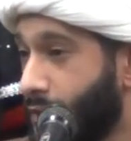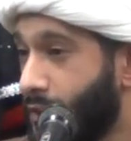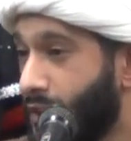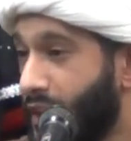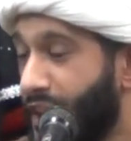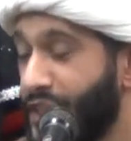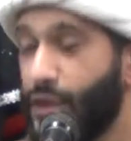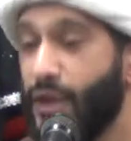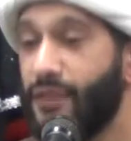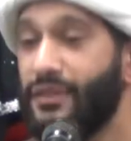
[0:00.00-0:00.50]

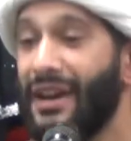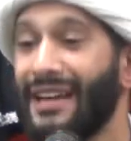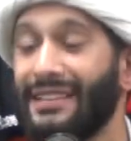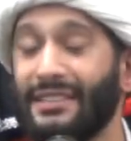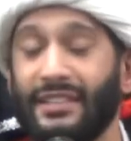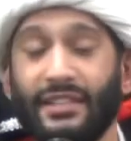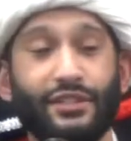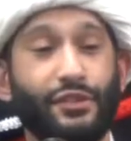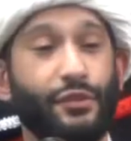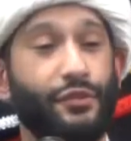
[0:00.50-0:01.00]
and you have
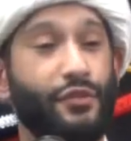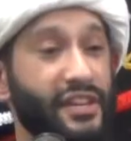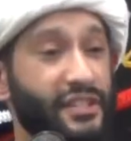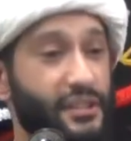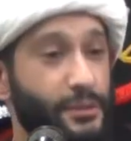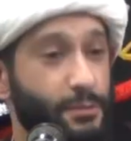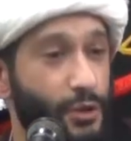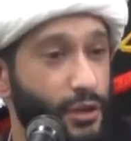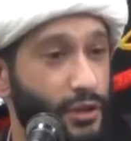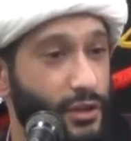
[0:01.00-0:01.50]
access to
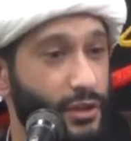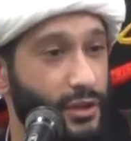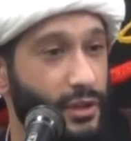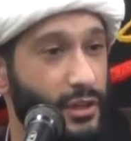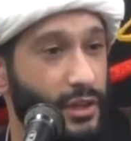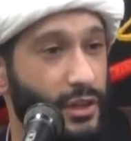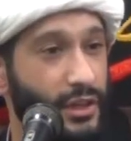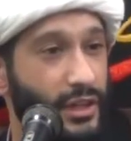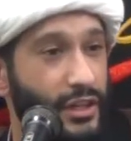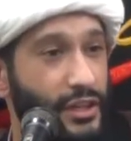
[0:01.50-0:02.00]
Facebook,
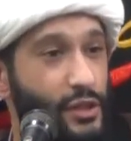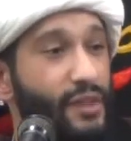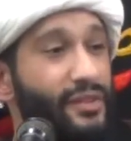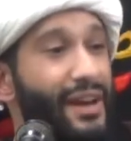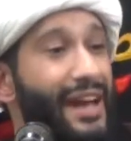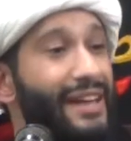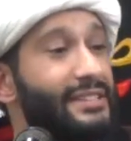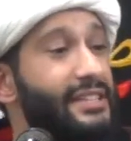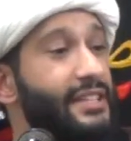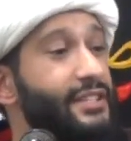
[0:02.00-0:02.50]
you have
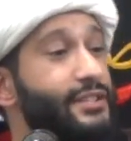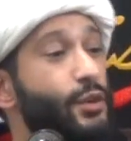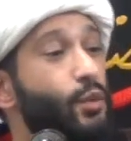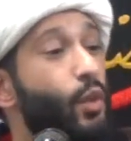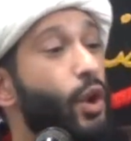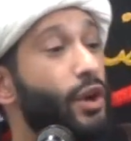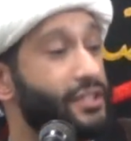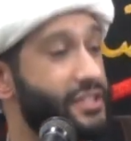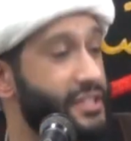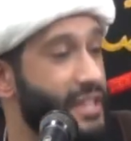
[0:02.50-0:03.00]
access to
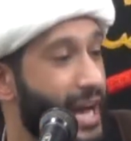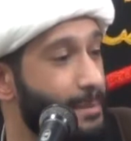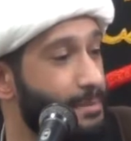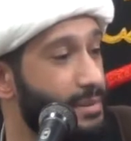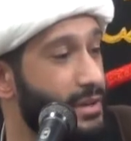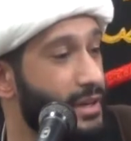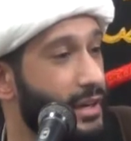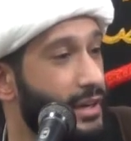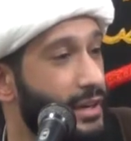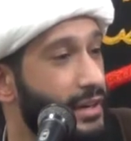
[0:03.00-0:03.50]

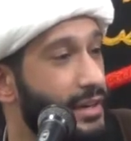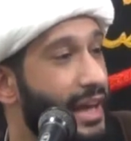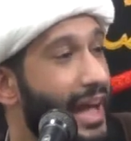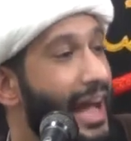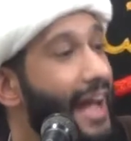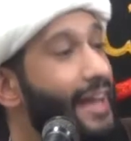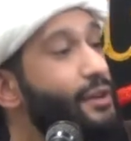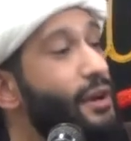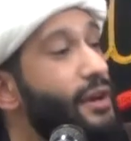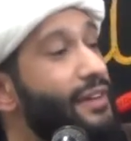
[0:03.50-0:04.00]
WhatsApp,
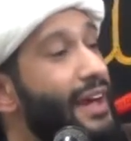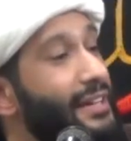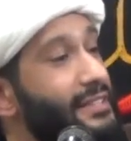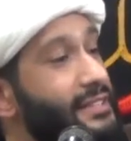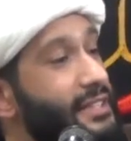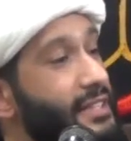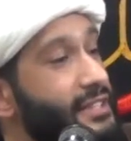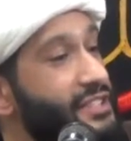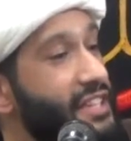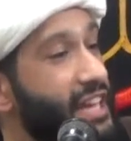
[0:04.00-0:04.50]
and you have
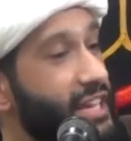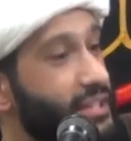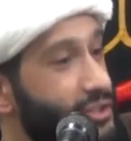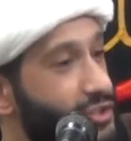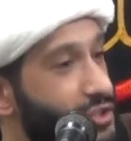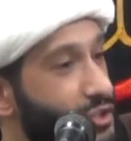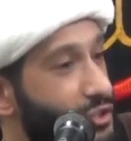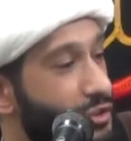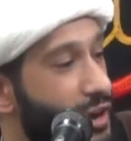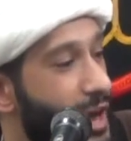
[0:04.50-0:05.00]
access to
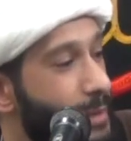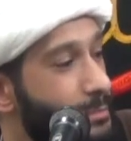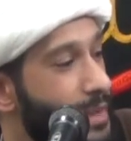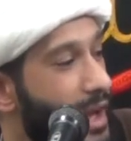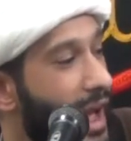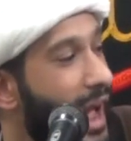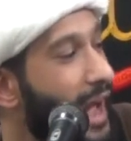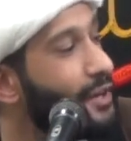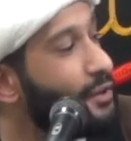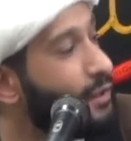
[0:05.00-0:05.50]
Instagram,
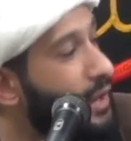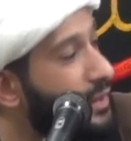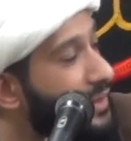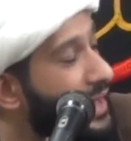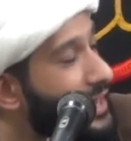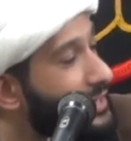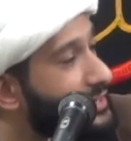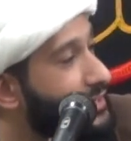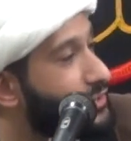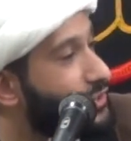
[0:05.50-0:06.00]
and you have
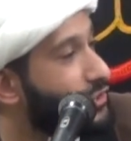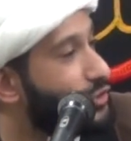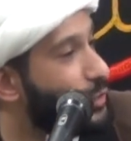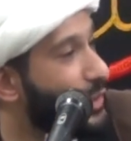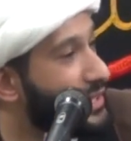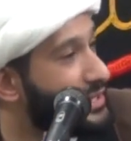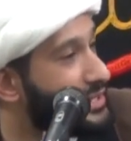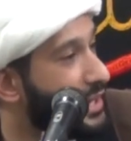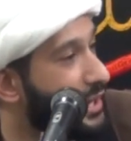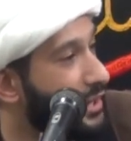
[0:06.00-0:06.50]
access to
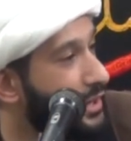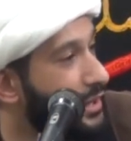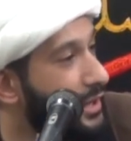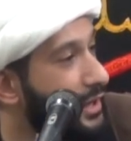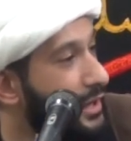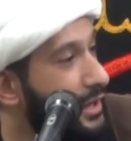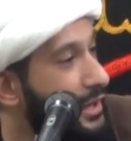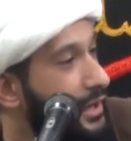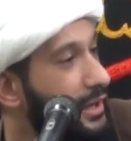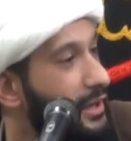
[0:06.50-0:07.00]
Twitter,
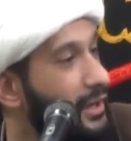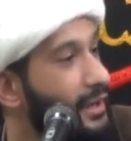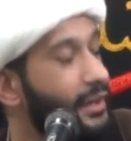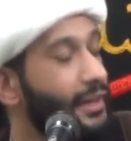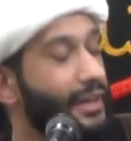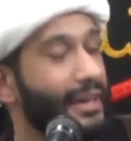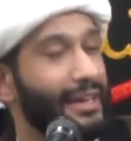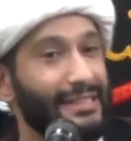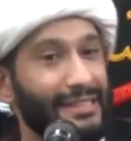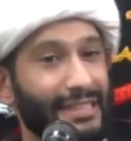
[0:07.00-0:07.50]

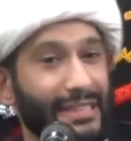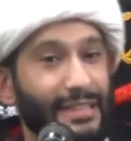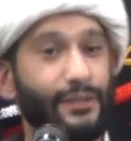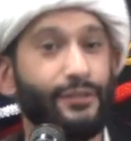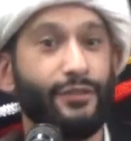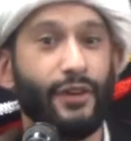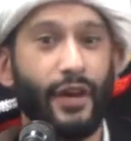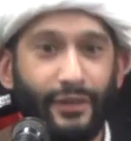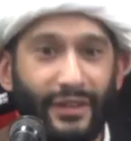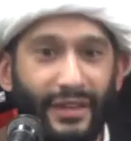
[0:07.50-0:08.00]
it is
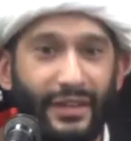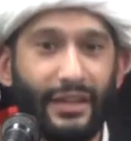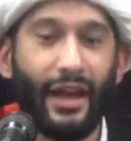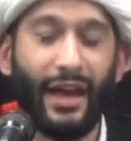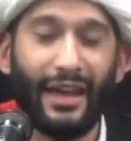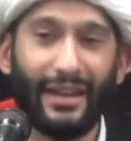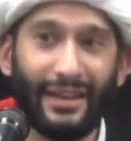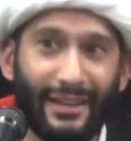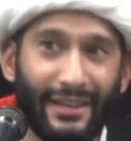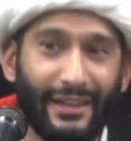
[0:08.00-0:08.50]
very
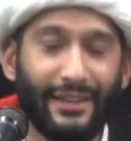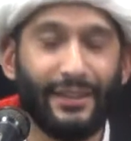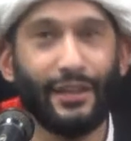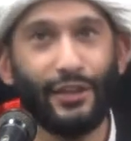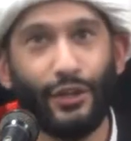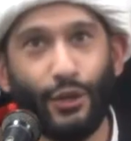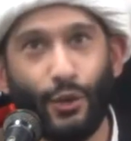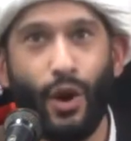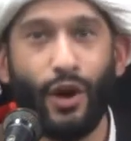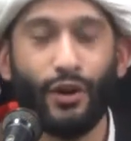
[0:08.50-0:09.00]
likely that
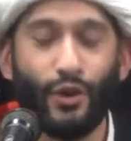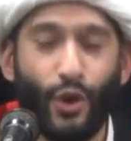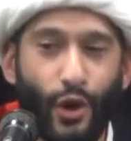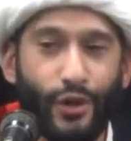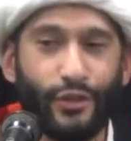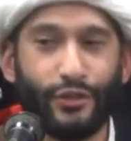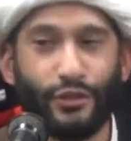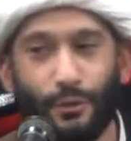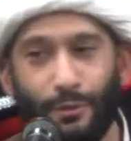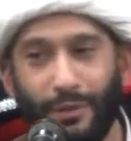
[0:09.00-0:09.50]
you are
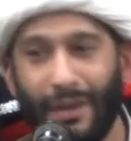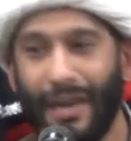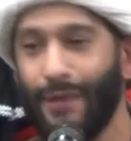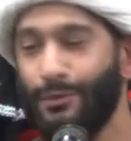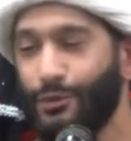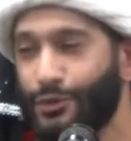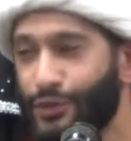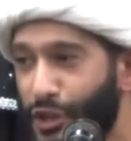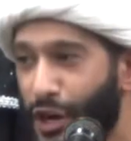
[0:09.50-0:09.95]
going to be able to